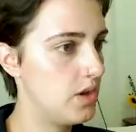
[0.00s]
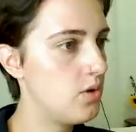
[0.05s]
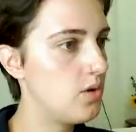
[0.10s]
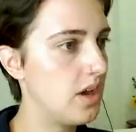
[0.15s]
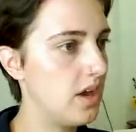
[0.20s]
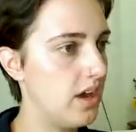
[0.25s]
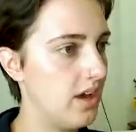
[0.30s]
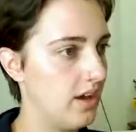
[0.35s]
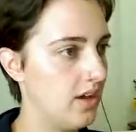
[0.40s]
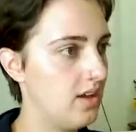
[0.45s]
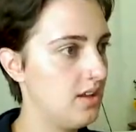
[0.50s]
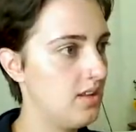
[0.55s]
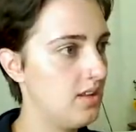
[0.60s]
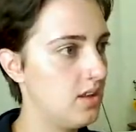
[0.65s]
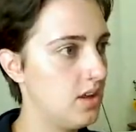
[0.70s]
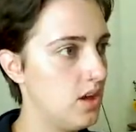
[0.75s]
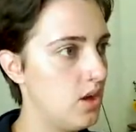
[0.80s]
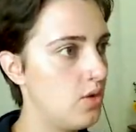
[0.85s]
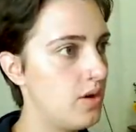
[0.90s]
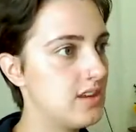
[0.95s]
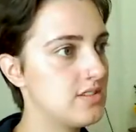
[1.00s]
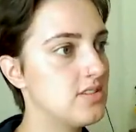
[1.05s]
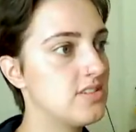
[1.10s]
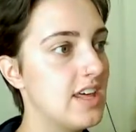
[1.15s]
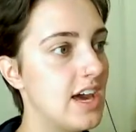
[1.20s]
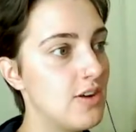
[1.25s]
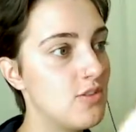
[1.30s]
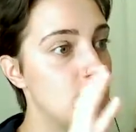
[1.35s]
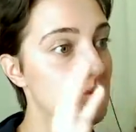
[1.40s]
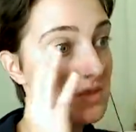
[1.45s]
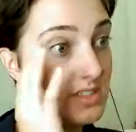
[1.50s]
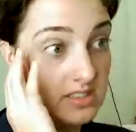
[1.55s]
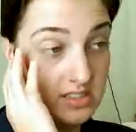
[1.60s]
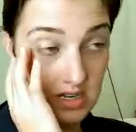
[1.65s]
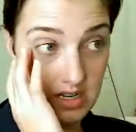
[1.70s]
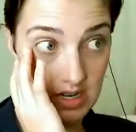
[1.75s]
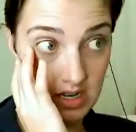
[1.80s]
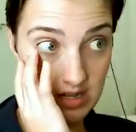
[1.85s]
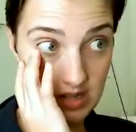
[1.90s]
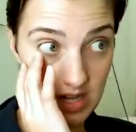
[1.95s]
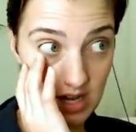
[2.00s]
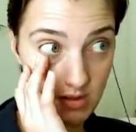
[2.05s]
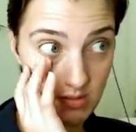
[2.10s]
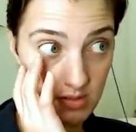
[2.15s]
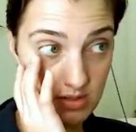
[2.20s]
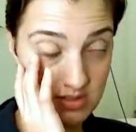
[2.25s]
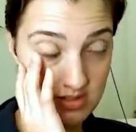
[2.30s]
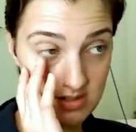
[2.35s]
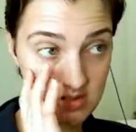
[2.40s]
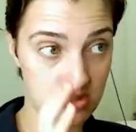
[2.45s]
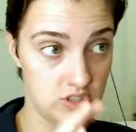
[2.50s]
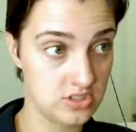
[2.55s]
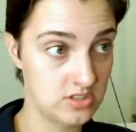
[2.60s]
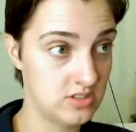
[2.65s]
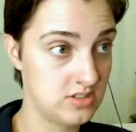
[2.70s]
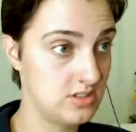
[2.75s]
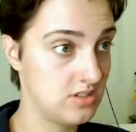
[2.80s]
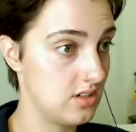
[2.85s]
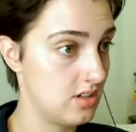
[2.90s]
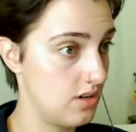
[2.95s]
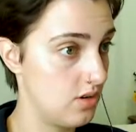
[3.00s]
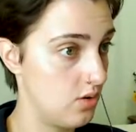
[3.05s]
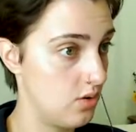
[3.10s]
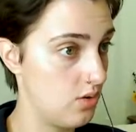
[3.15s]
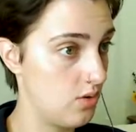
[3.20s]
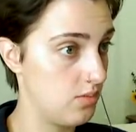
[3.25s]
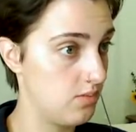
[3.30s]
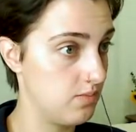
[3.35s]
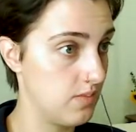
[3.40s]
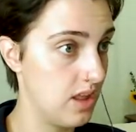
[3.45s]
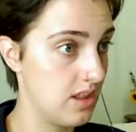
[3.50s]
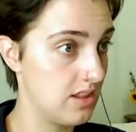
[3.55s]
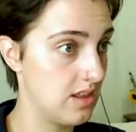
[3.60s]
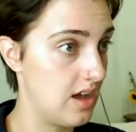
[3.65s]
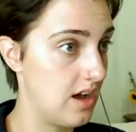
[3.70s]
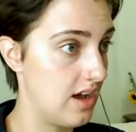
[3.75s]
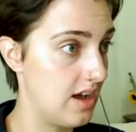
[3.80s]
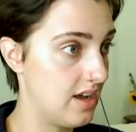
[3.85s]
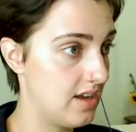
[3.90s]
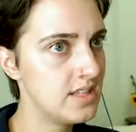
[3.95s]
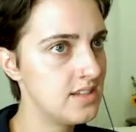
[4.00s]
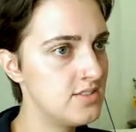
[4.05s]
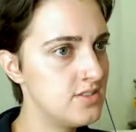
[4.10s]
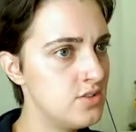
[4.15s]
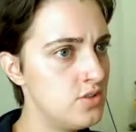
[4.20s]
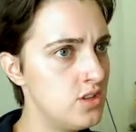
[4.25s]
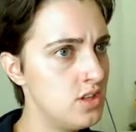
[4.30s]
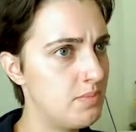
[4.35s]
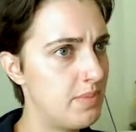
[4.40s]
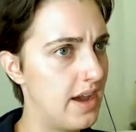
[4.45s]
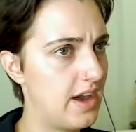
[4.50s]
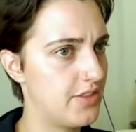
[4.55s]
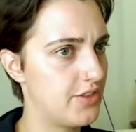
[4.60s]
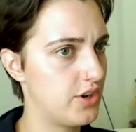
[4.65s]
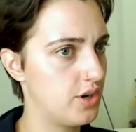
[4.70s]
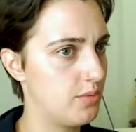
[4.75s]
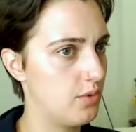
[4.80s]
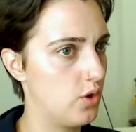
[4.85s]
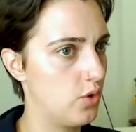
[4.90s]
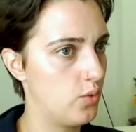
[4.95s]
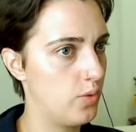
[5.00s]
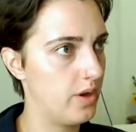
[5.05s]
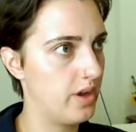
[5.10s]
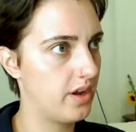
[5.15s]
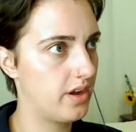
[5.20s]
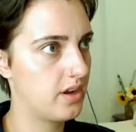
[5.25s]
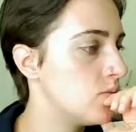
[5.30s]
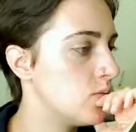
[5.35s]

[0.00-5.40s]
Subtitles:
Okay, so that room is done. That was just a lot. Let's do the bathroom real quick.